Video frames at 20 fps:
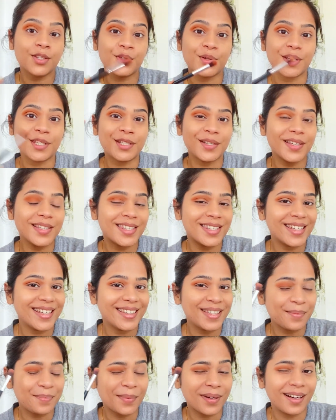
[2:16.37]
So as you can
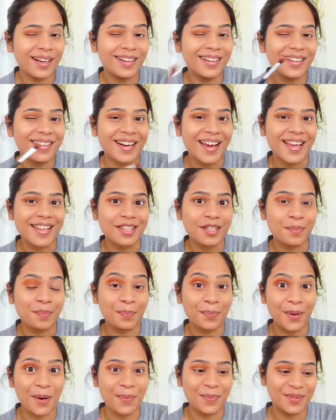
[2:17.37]
see, the color has
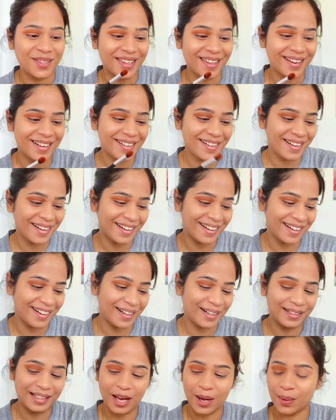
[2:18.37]
popped there.
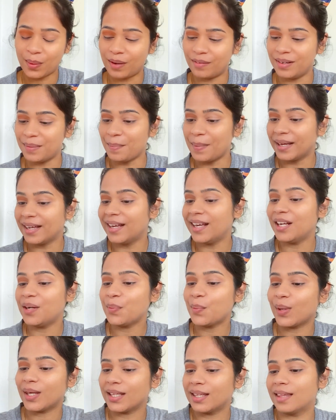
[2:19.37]
Now I will begin
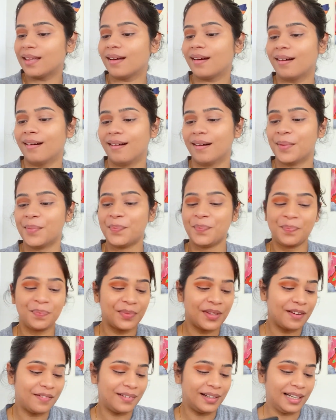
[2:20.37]
with
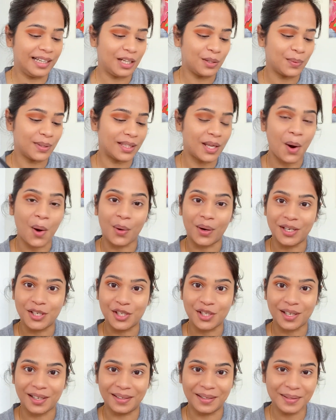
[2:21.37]
filling it with the
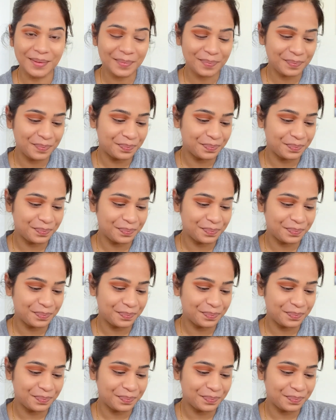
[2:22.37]
orange color.